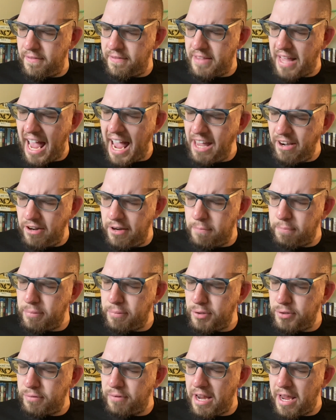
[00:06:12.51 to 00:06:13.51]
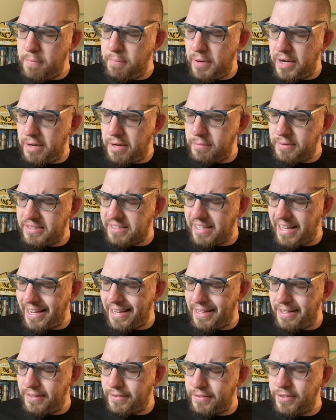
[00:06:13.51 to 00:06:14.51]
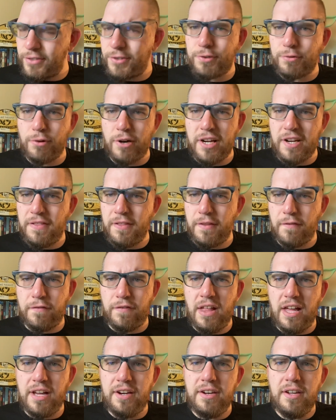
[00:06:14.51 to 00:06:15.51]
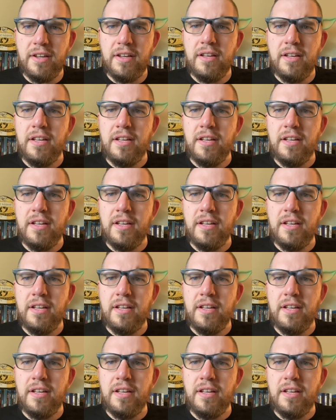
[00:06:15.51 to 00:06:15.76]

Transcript: had on Blu-ray, but it was, like, destroyed in the flood.